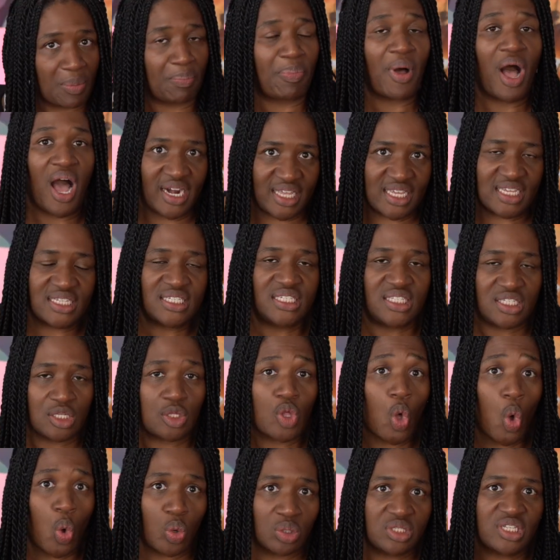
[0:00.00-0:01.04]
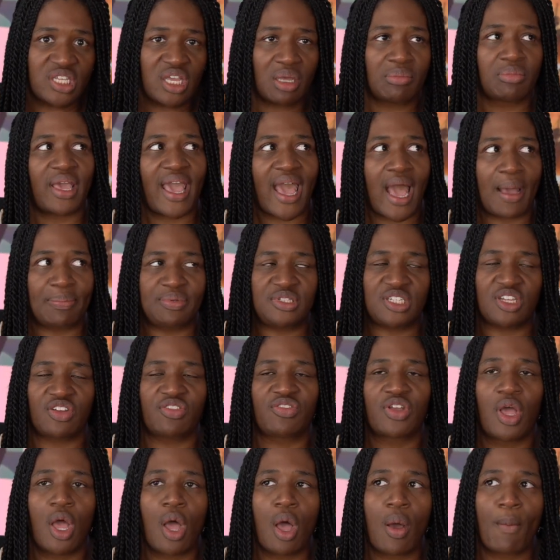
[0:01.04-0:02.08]
body is still holding him
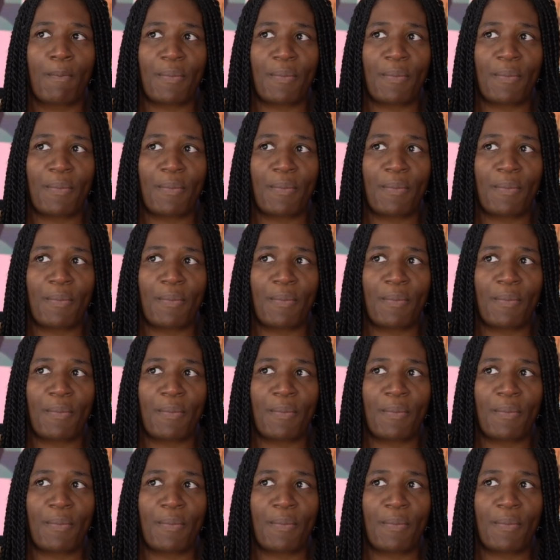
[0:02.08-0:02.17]
captive,